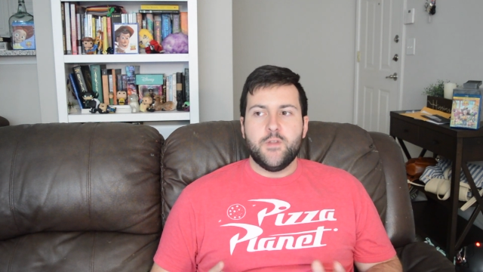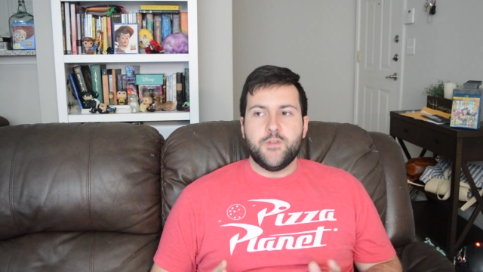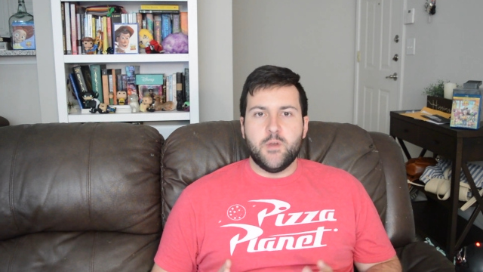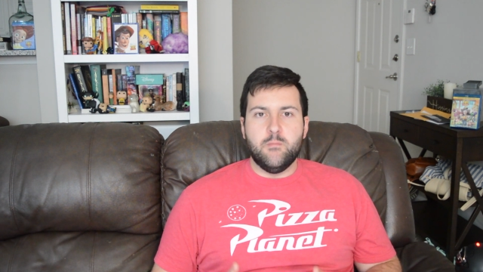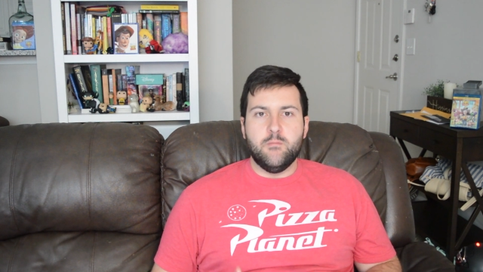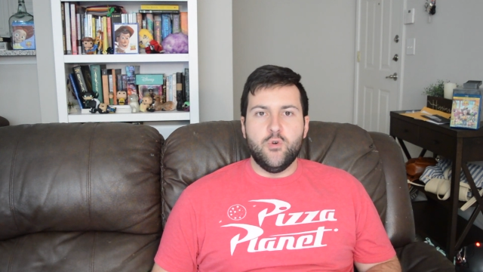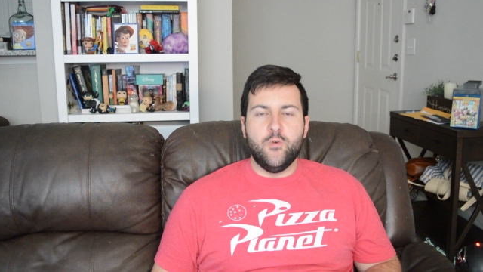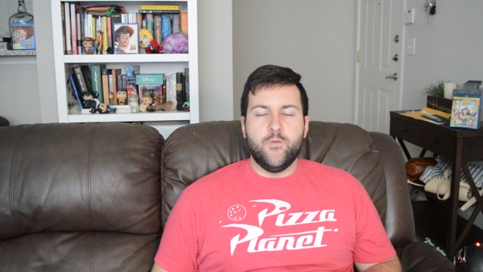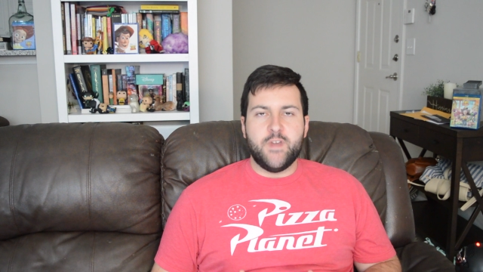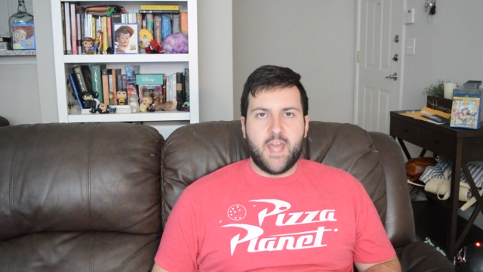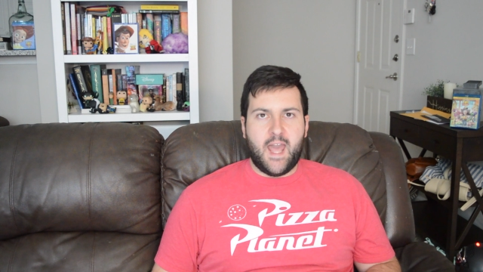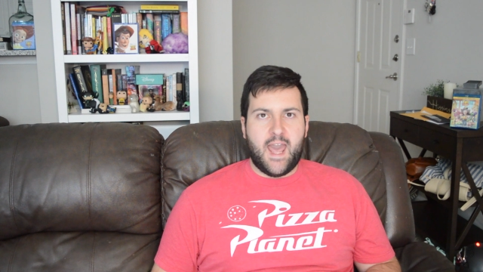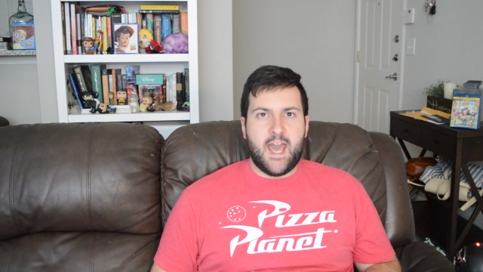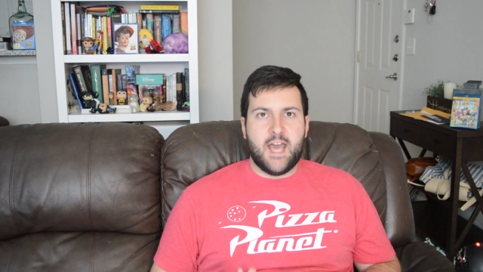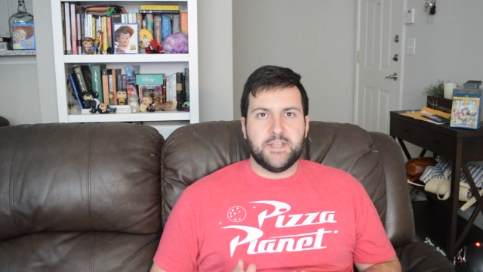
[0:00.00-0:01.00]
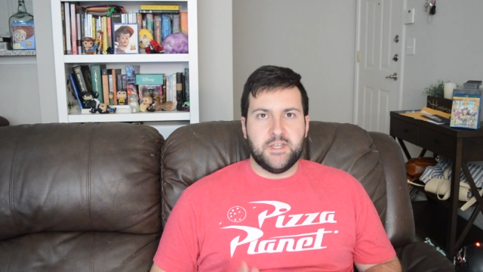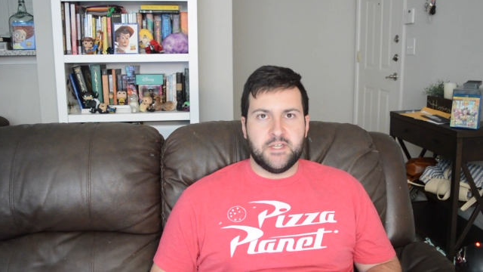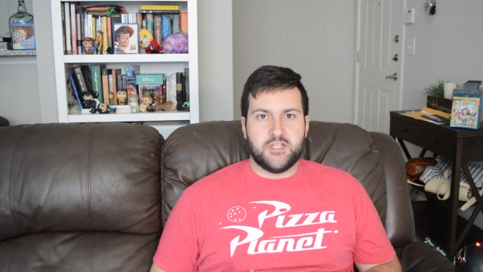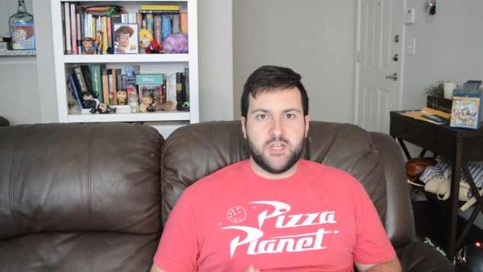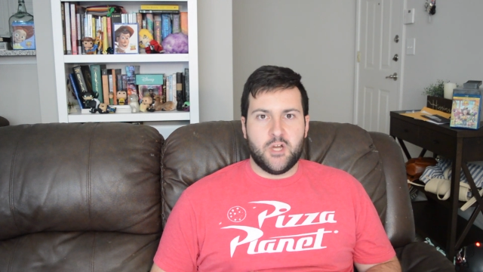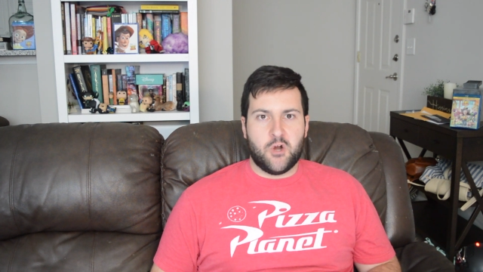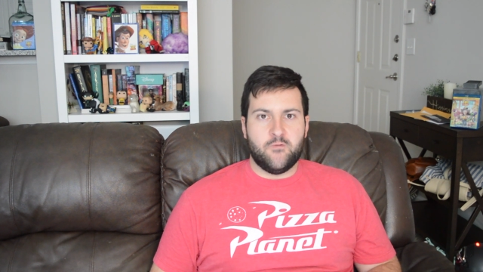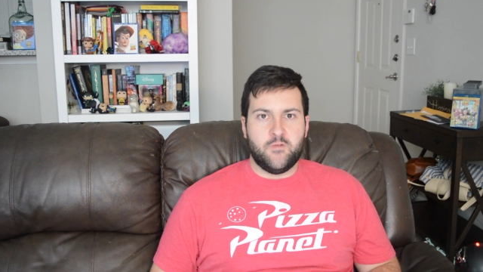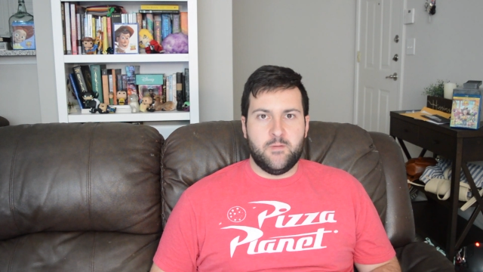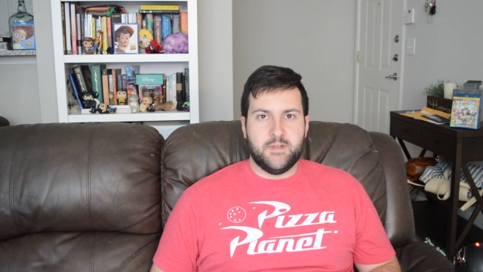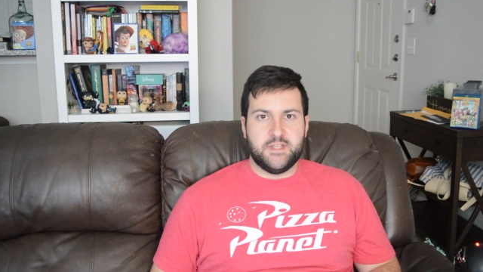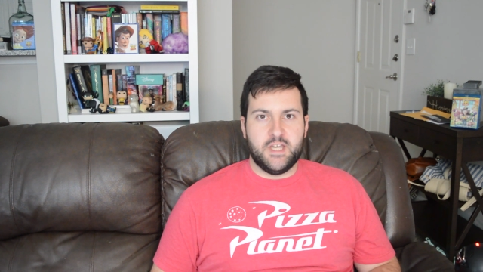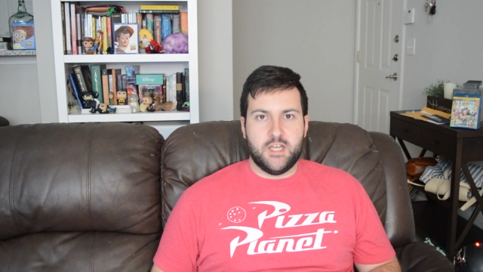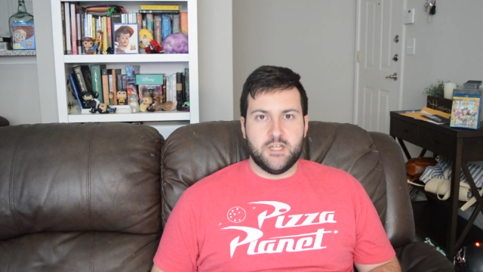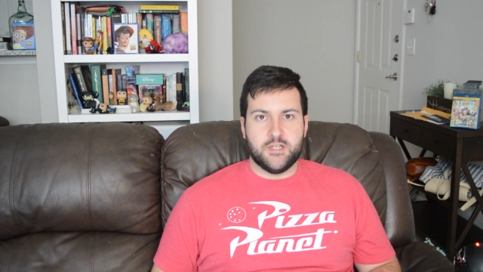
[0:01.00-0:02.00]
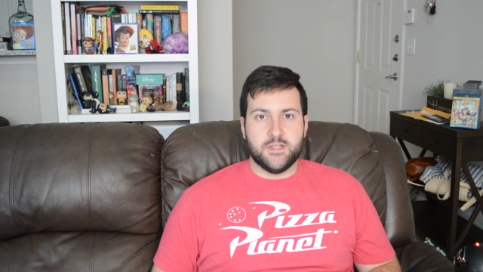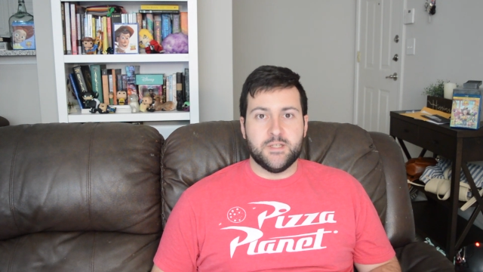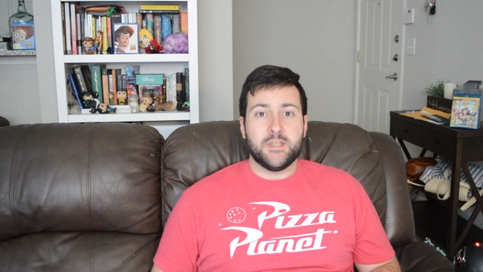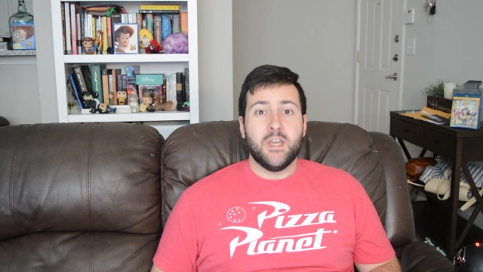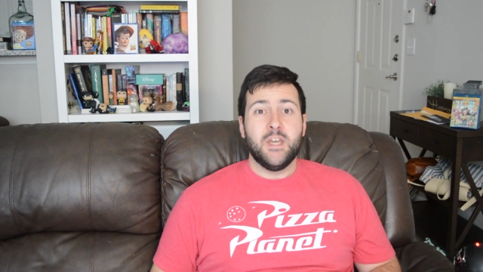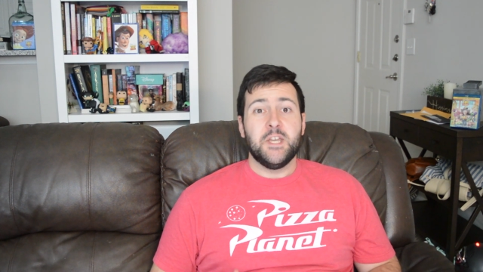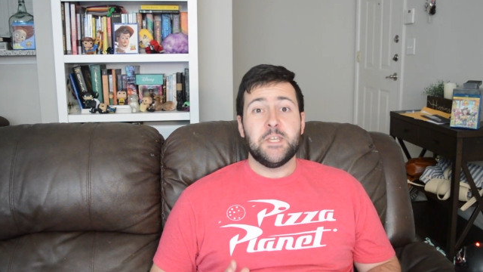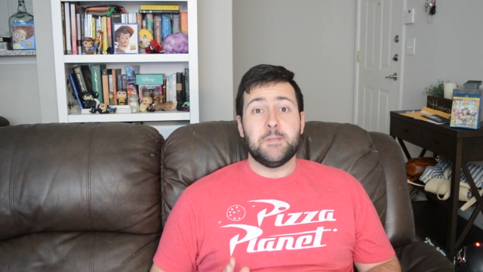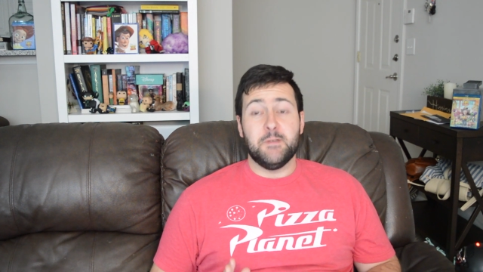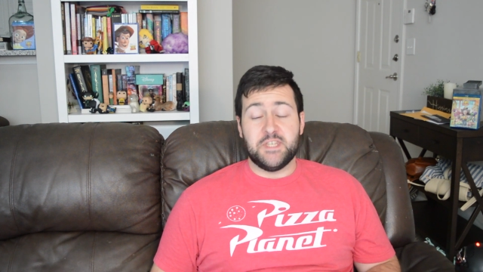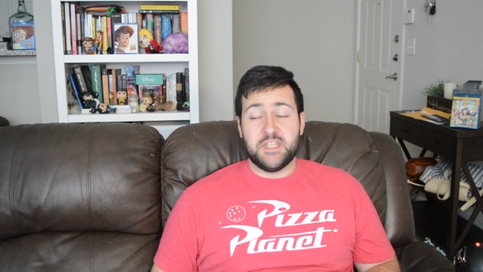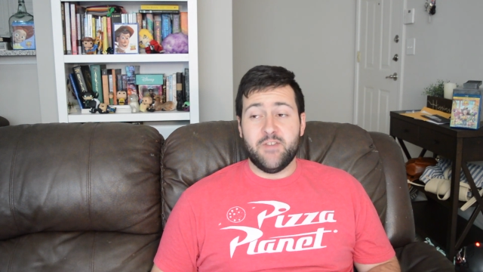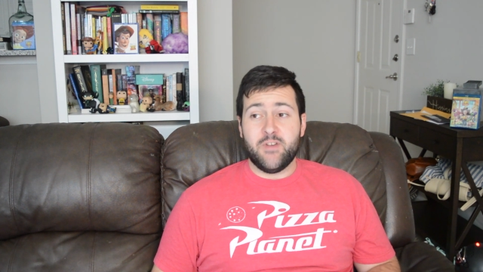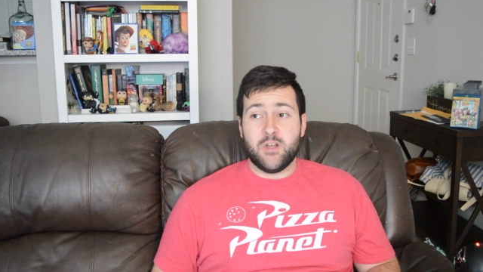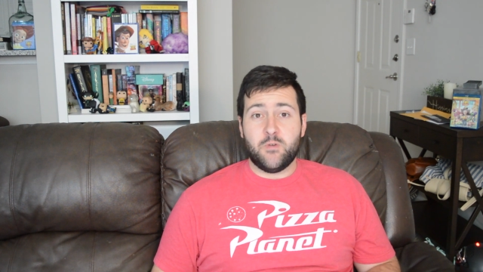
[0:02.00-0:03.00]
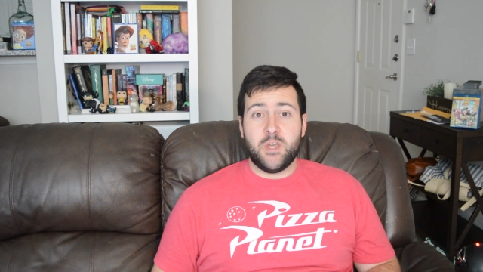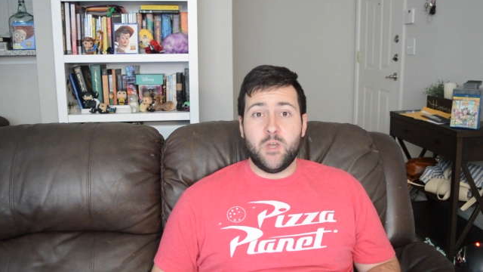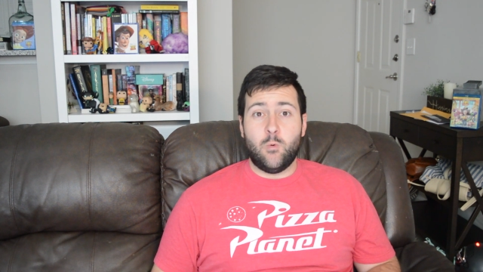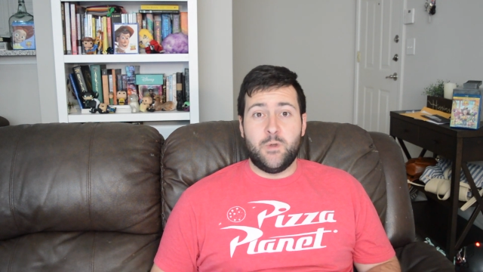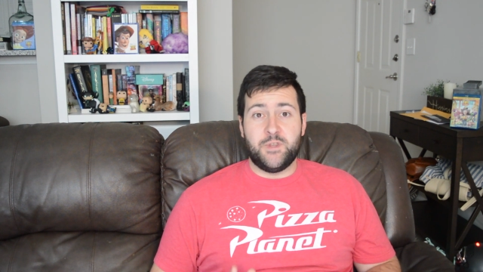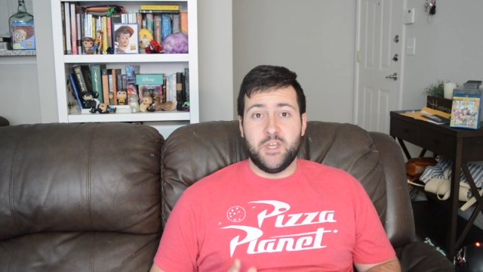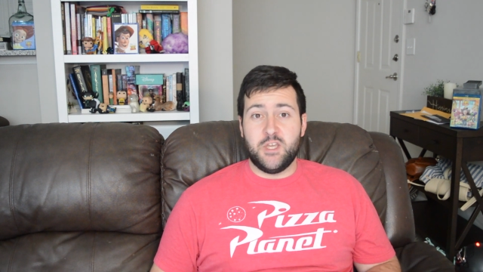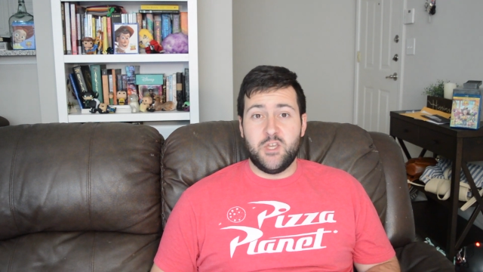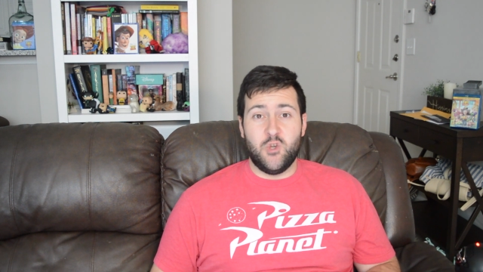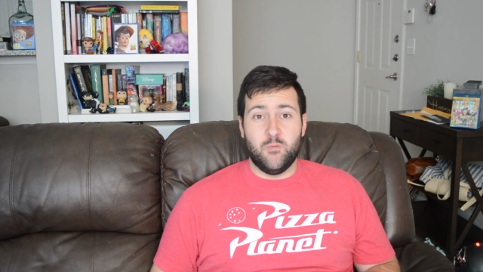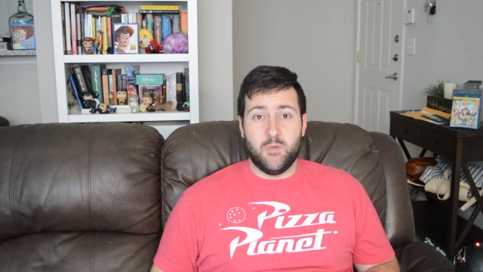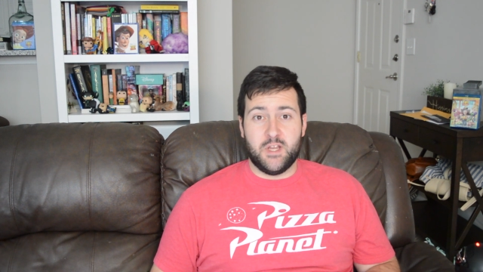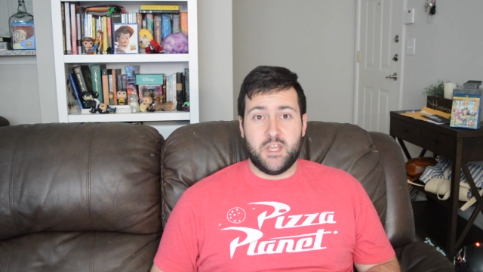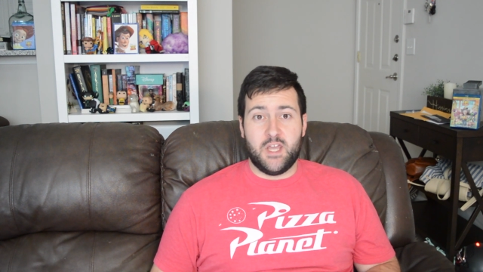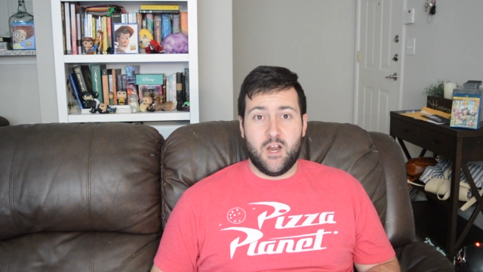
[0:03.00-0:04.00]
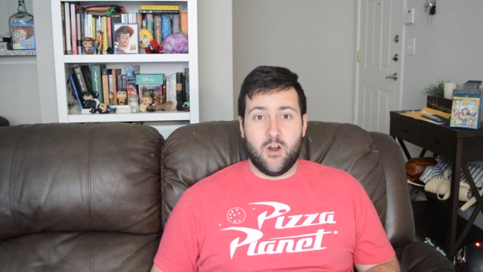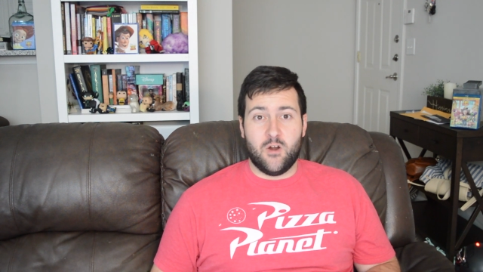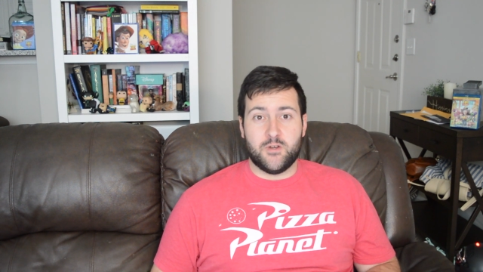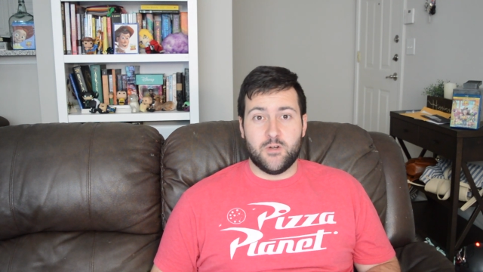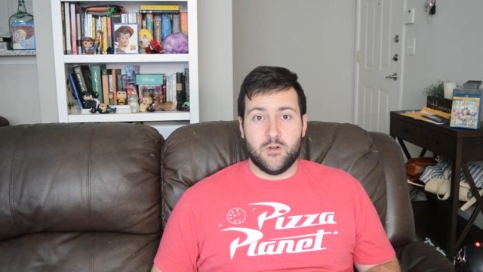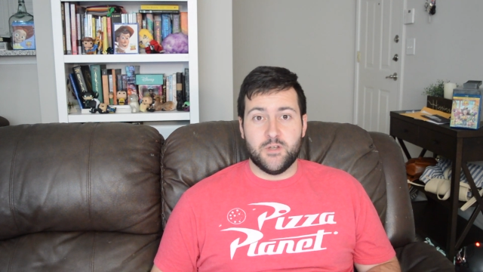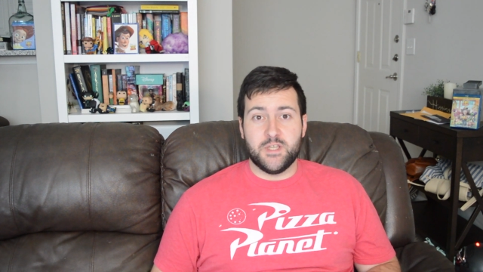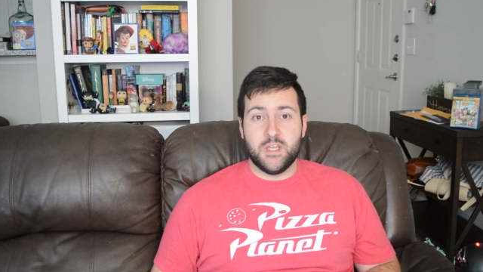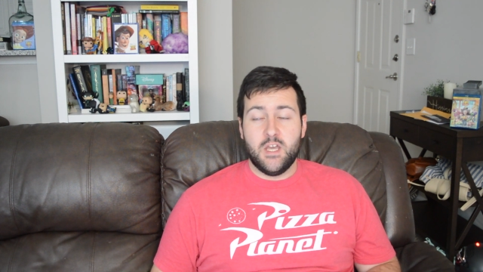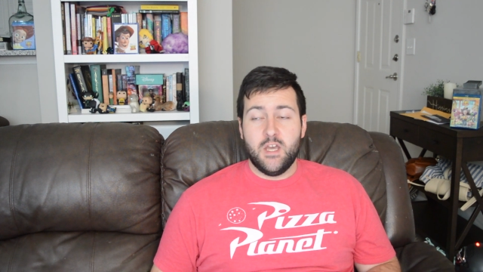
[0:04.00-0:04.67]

the movie has its share of limitations, specifically with the human characters.